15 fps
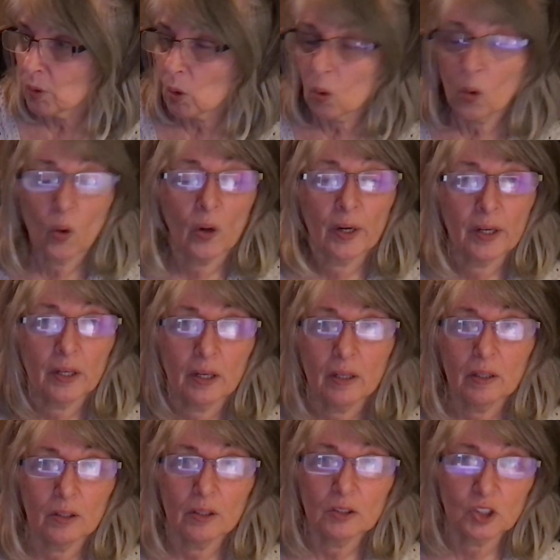or
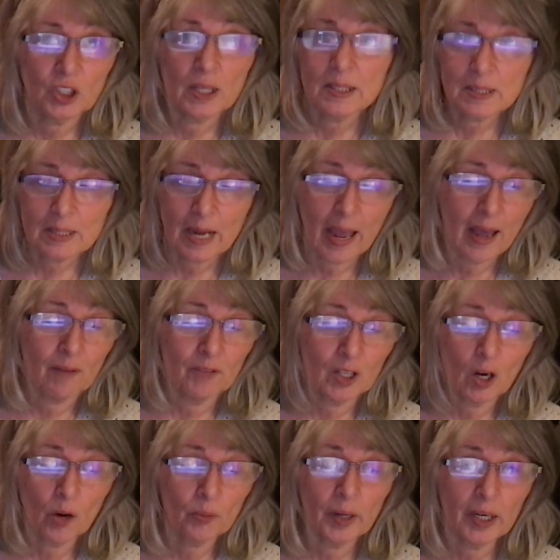just have it
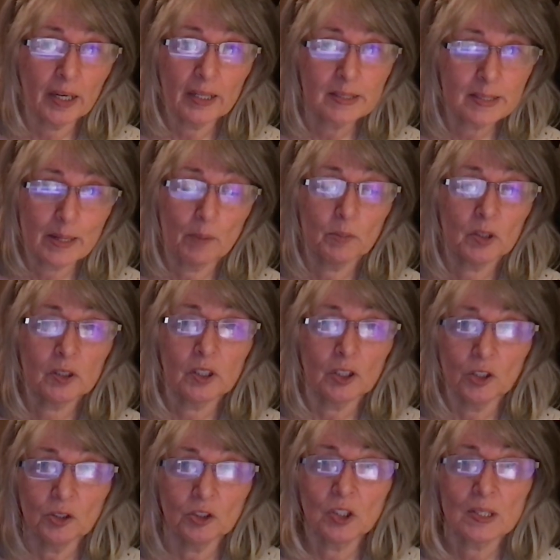already assembled and
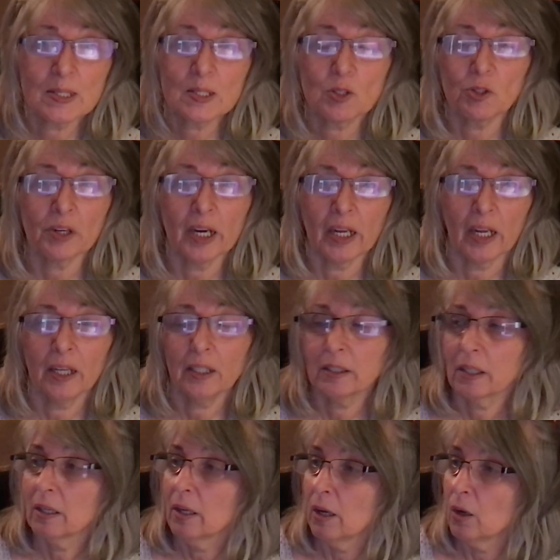you just string it,
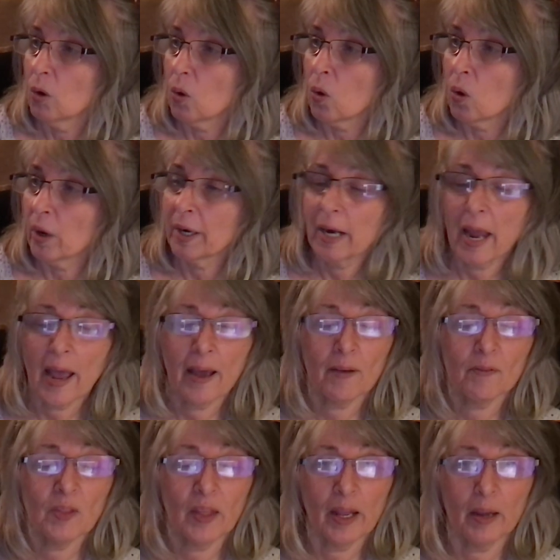or
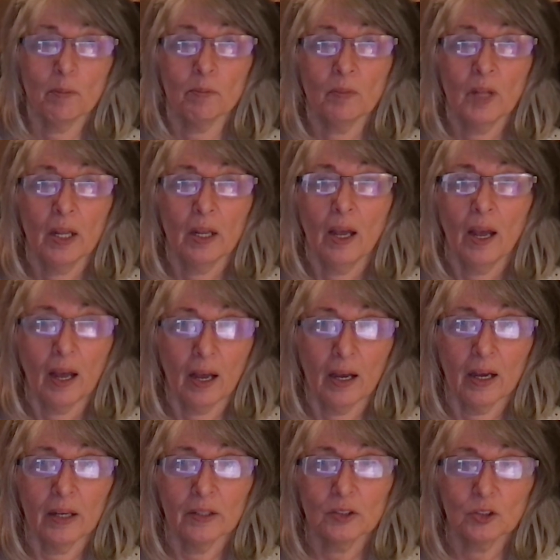have them
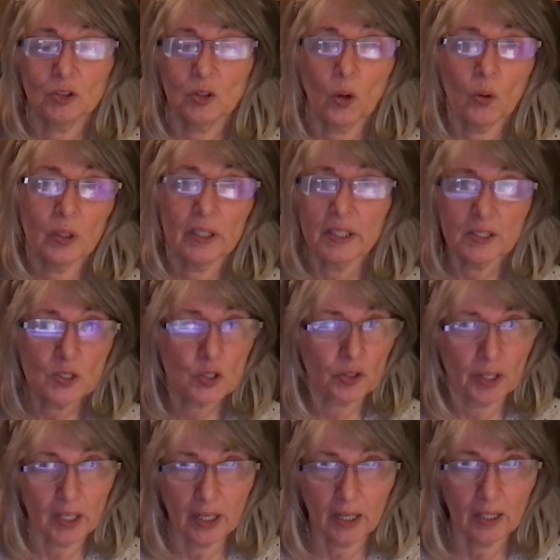totally
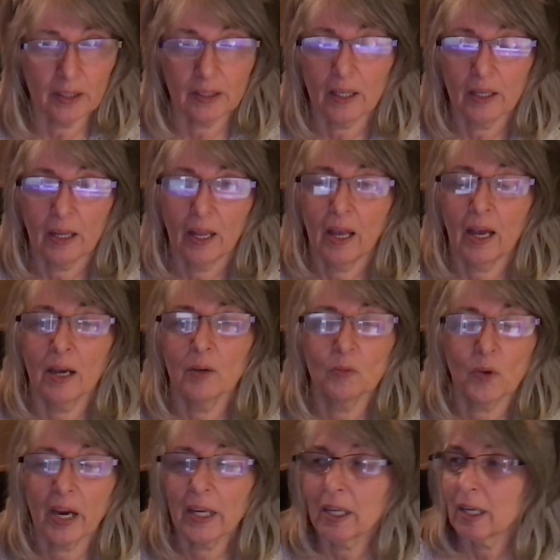string it,
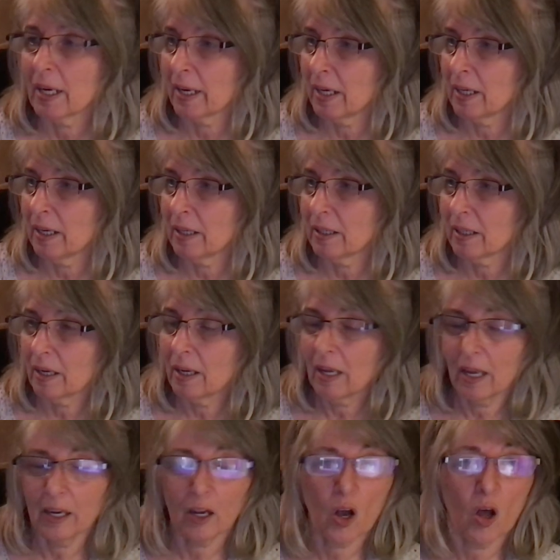regulate it,
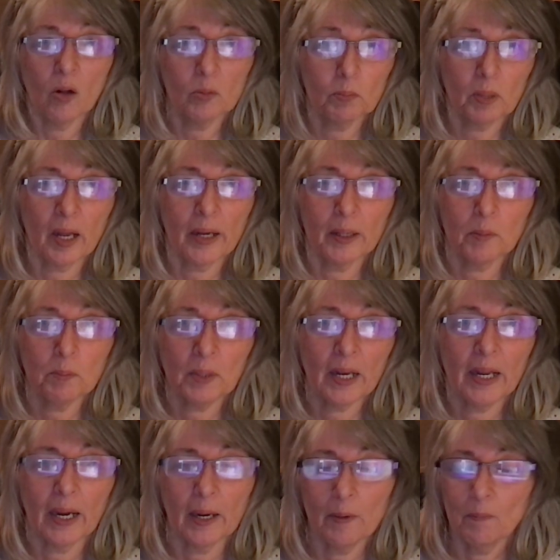called plug and
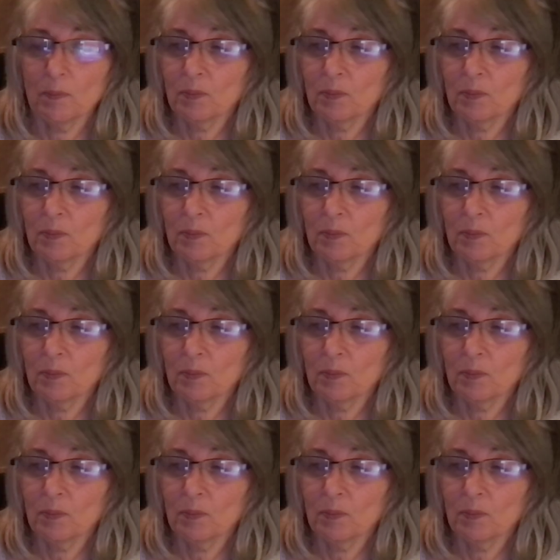play.